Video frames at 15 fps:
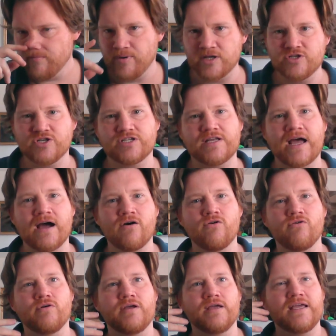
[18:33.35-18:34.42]
But just
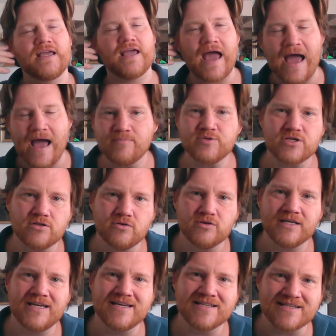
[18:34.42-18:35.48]
how
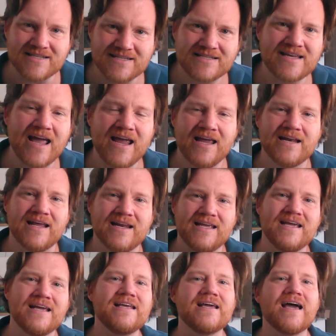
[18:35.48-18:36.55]
absolutely insane and
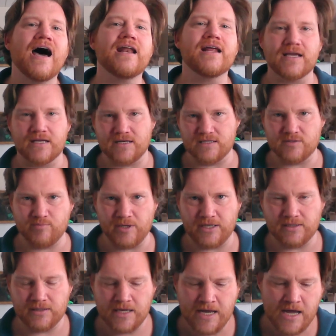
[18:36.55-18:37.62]
idiotic it has
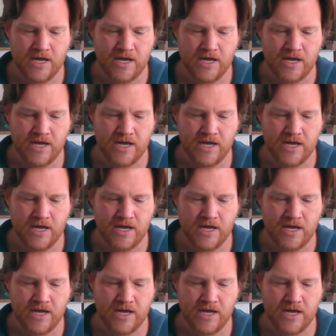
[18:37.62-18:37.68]
been.